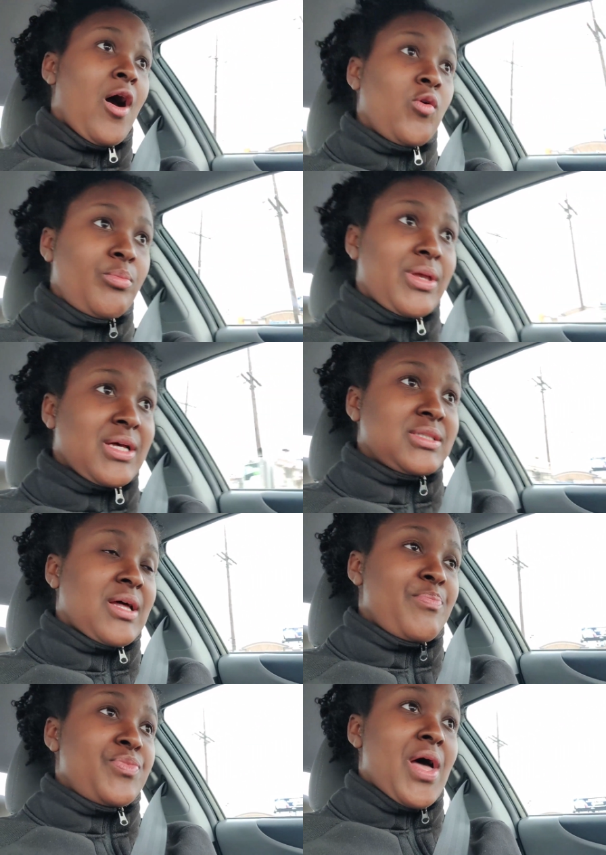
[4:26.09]
out
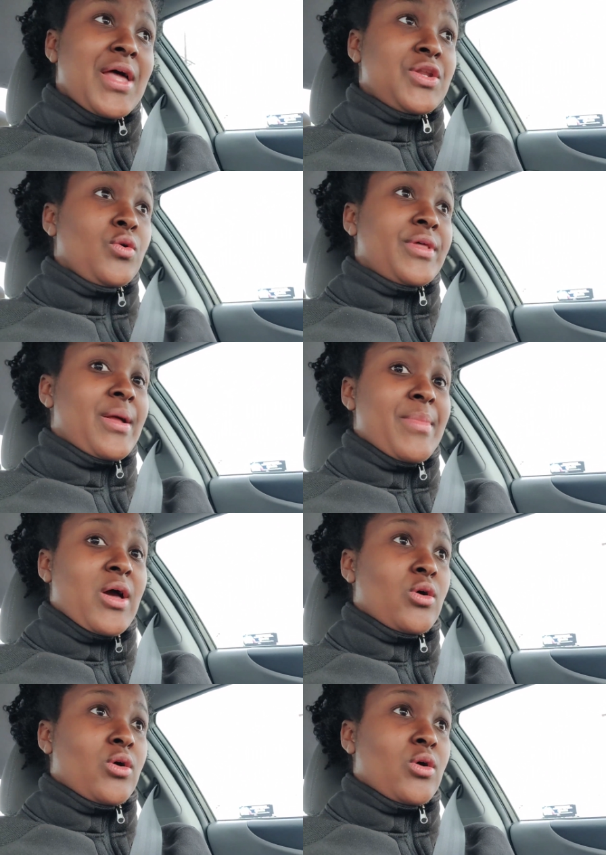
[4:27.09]
because I'm I know that I'm